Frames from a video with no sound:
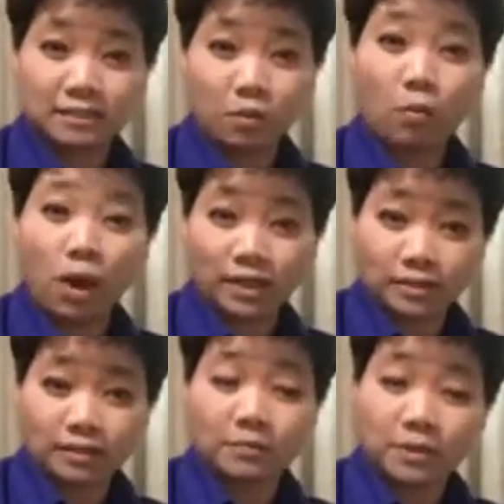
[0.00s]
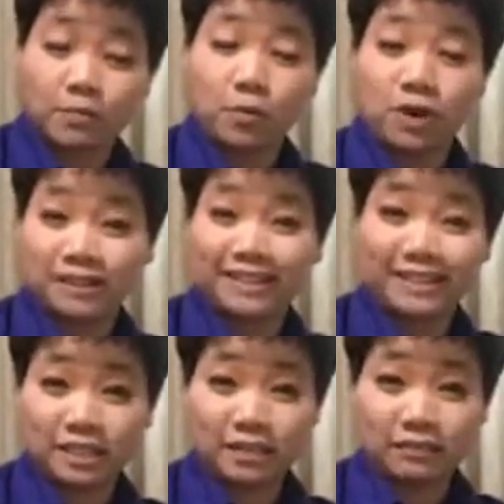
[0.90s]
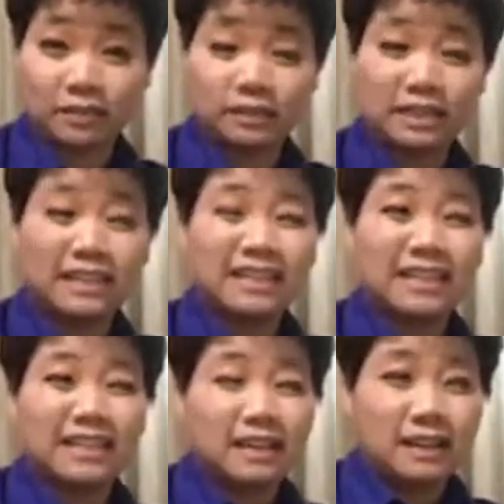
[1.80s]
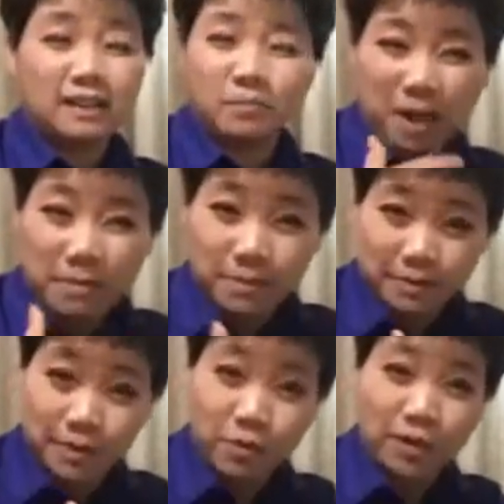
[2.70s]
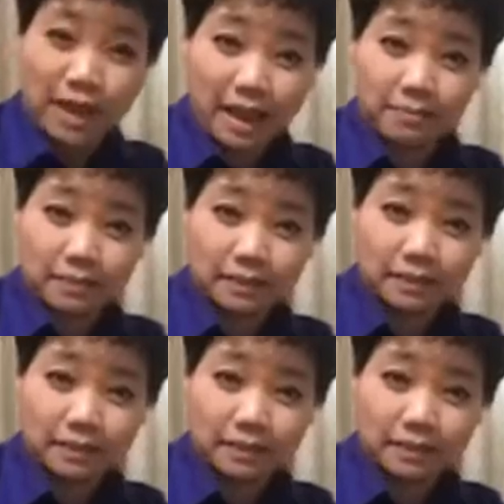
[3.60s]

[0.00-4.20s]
wonder that people are going to discover, it probably won't happen.